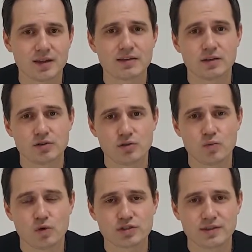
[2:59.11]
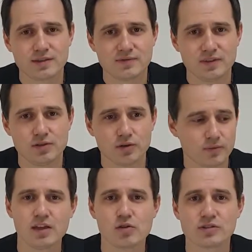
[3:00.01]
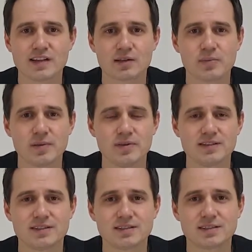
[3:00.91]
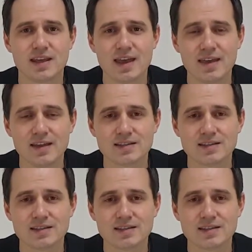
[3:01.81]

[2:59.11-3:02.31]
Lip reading: and continue watching this video. Your result may be 68,